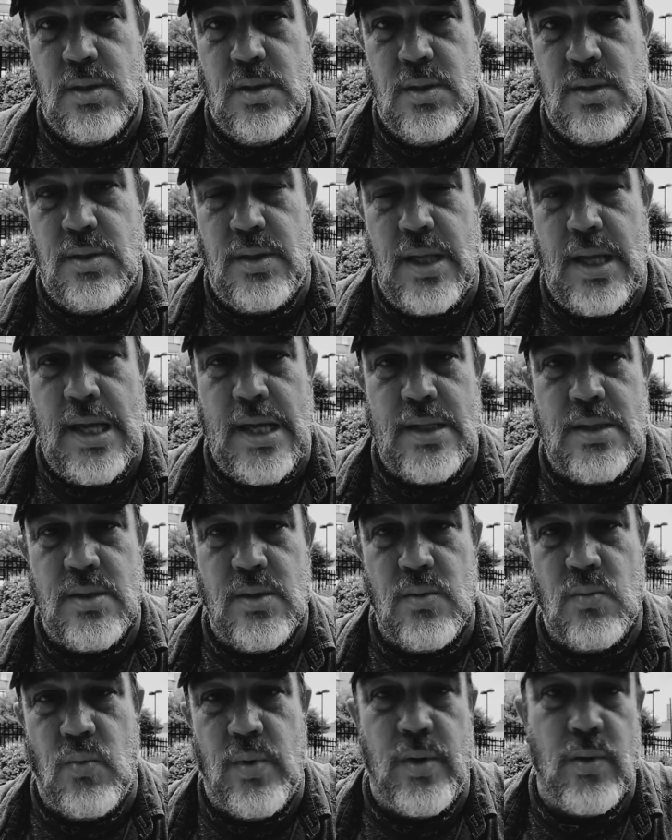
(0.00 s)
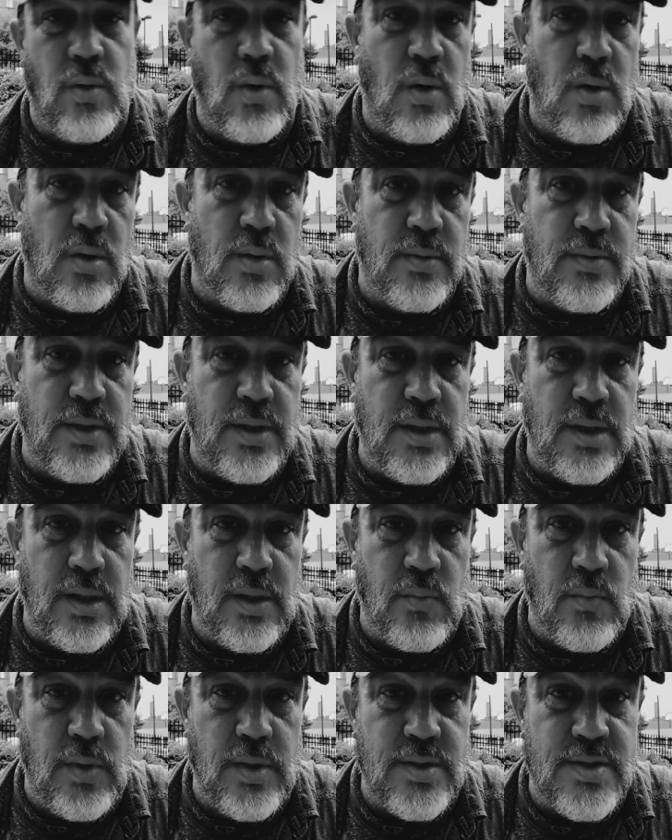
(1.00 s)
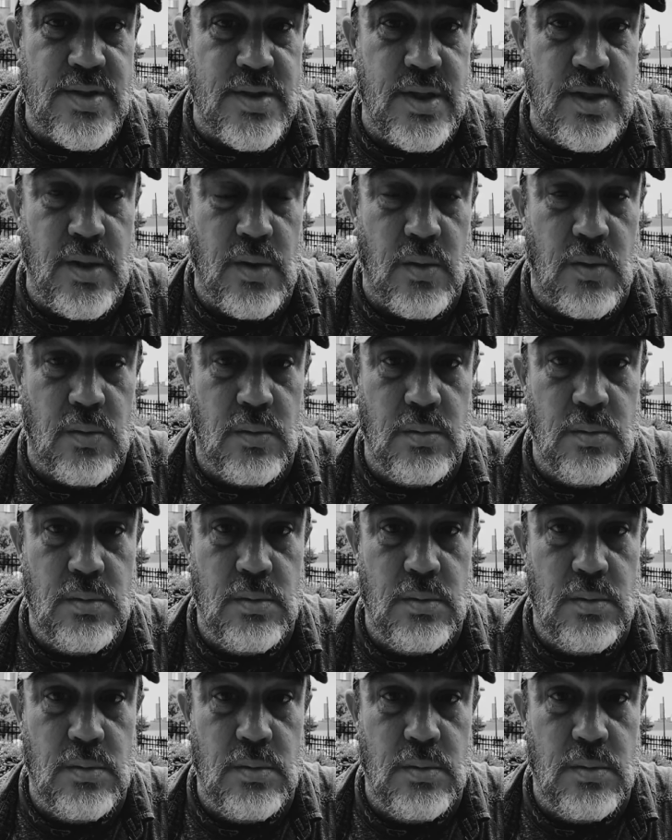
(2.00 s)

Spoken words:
that we're all dealing with still,